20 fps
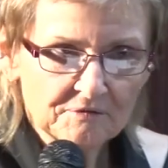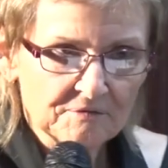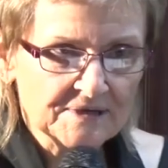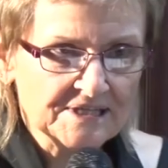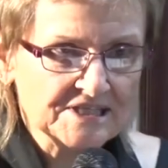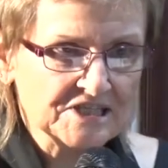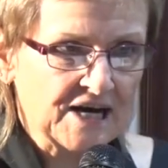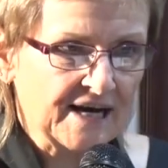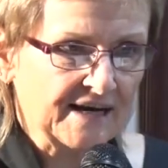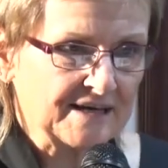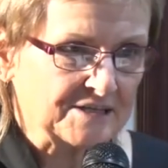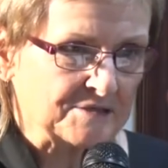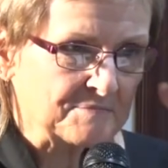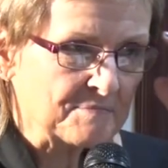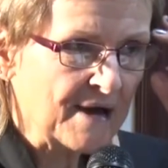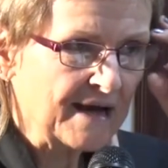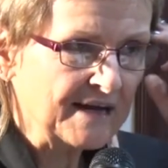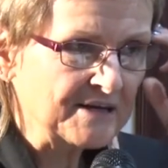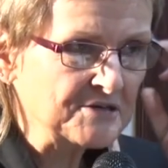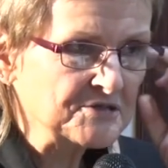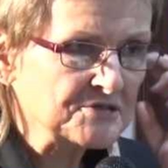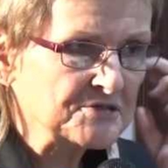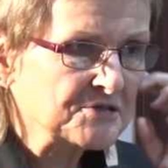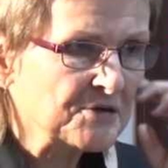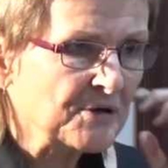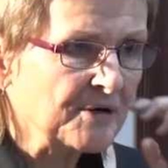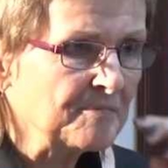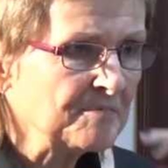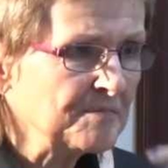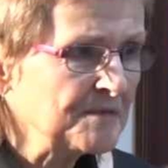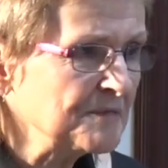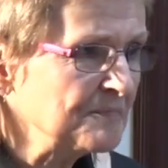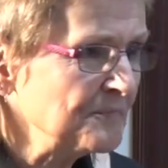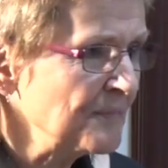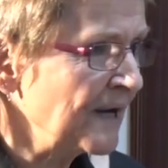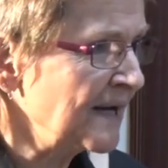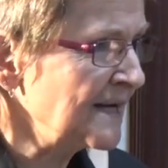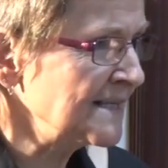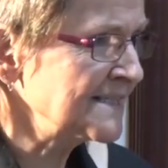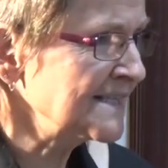reject a manuscript
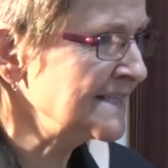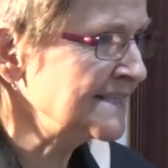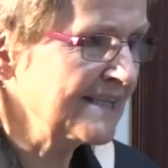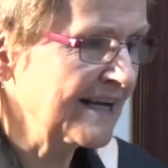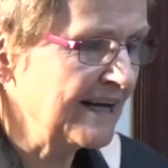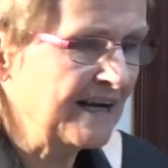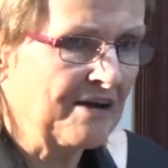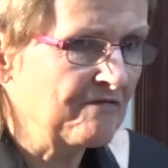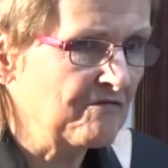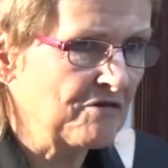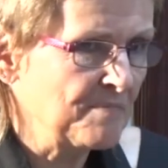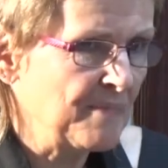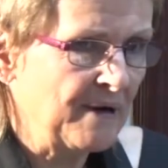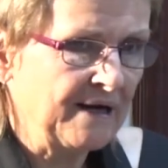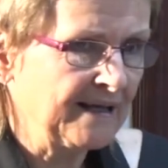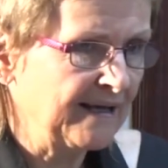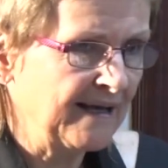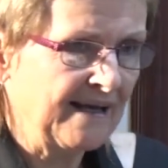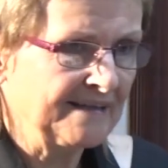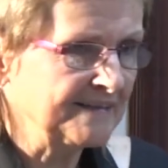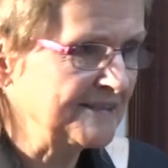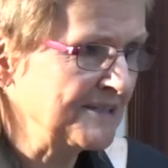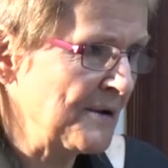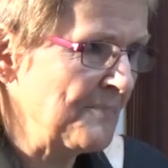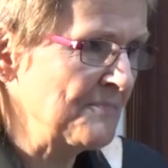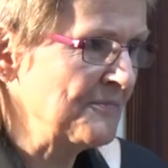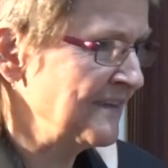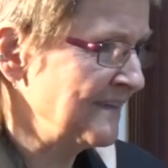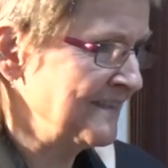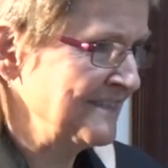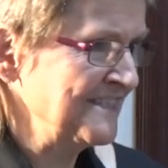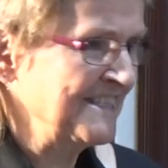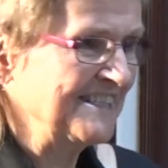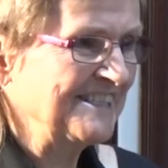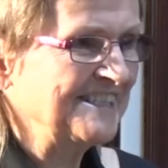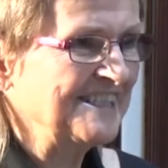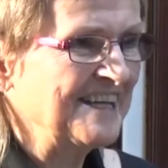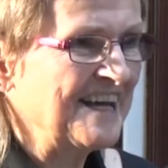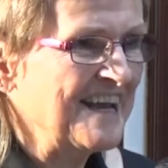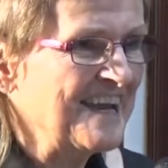because he said everybody had something to
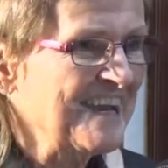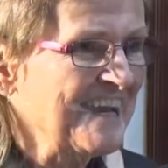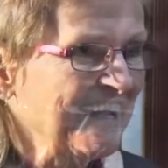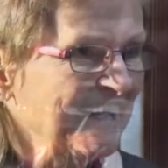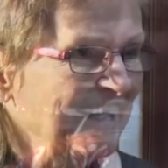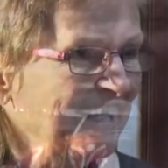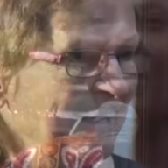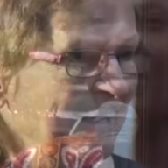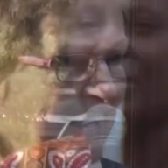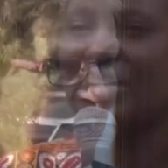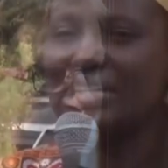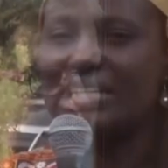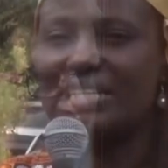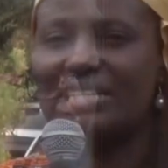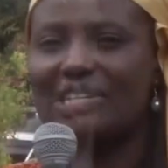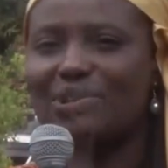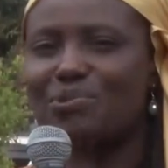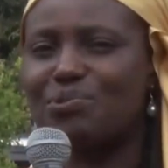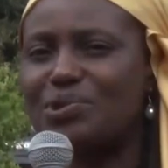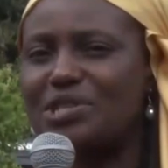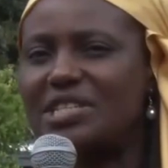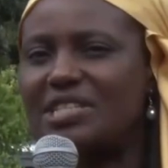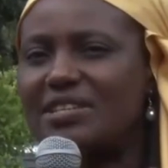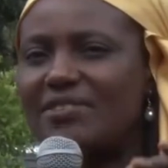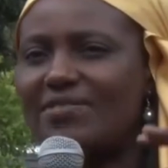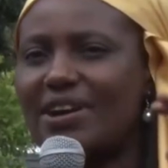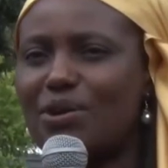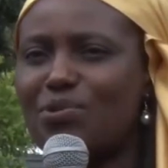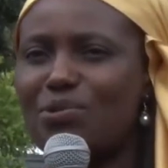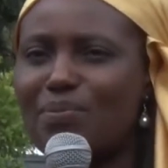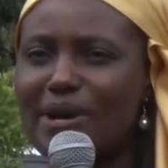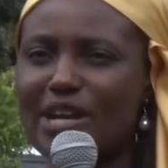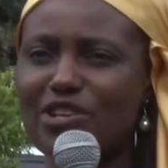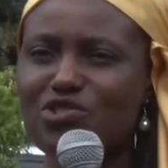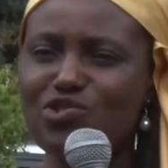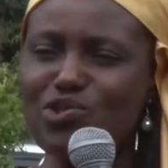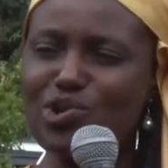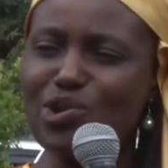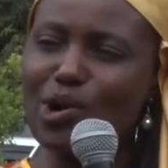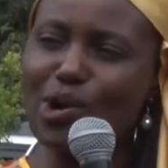say. Ndichiri kuziva
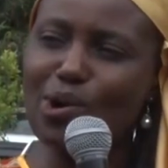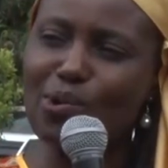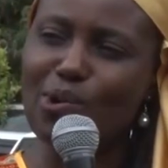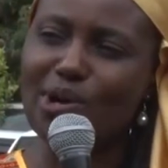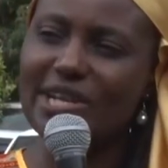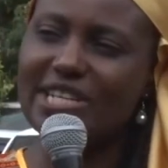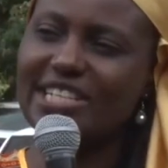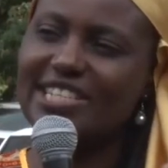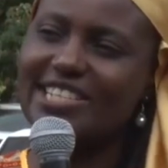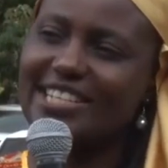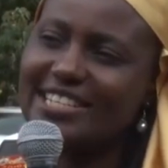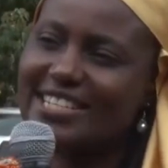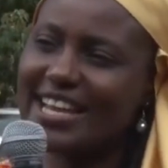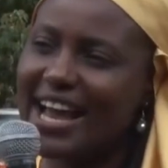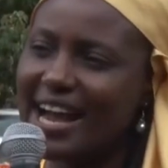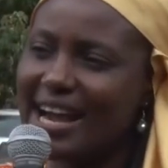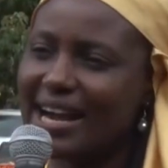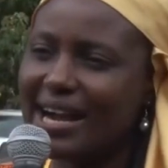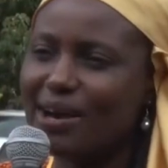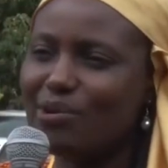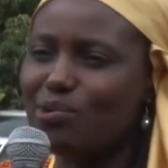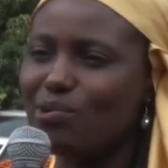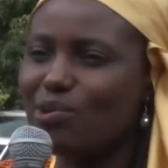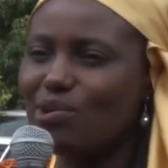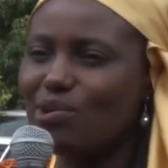kumashure uko ndichitanga